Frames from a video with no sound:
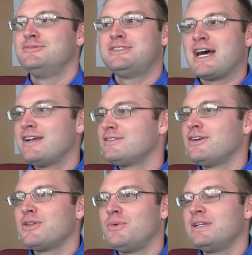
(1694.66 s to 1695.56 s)
Saturday's
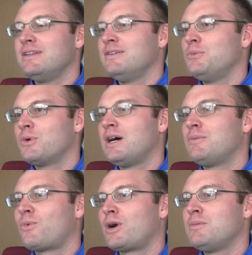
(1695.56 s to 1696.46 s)
another one where
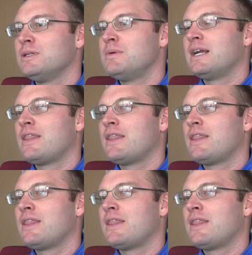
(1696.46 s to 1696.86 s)
I'm limited.